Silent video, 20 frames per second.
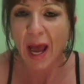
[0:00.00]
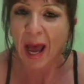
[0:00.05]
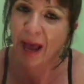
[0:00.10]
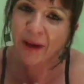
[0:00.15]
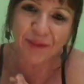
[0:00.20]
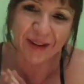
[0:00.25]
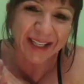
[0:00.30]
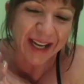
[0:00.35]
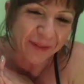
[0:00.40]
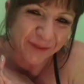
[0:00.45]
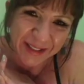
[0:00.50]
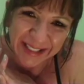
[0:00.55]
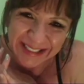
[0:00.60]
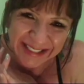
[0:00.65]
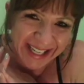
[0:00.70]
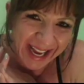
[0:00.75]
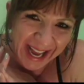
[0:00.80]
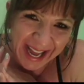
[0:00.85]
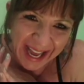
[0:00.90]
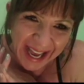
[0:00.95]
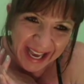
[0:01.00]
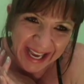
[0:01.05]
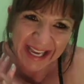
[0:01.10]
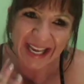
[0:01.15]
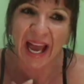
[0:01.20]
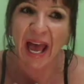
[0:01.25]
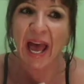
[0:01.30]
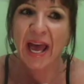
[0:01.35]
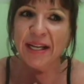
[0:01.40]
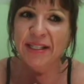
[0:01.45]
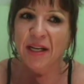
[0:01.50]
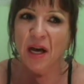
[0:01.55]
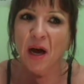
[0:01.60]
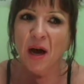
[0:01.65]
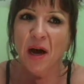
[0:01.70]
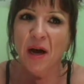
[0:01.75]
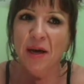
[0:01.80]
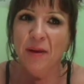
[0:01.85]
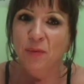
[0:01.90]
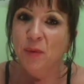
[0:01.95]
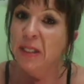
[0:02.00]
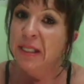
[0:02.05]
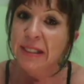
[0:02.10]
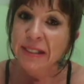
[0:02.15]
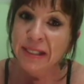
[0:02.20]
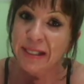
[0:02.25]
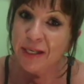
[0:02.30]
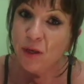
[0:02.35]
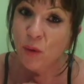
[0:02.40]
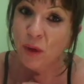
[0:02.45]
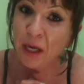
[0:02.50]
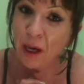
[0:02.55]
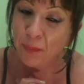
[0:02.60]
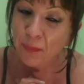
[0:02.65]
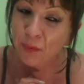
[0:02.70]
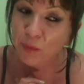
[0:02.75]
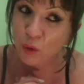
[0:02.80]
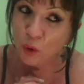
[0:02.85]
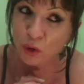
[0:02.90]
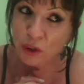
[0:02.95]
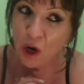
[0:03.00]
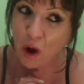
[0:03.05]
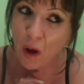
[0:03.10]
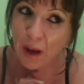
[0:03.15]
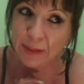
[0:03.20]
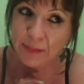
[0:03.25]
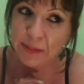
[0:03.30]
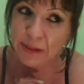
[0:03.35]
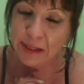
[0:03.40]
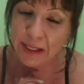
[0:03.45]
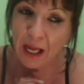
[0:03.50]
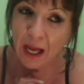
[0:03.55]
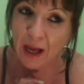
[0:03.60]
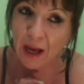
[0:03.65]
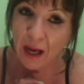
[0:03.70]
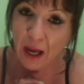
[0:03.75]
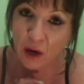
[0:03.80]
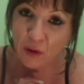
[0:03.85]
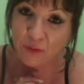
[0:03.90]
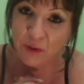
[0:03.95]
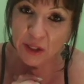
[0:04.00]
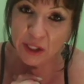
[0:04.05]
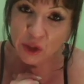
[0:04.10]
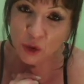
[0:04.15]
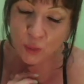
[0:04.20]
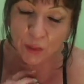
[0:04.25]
have a lovely day, and I'm going to see you a couple more times over this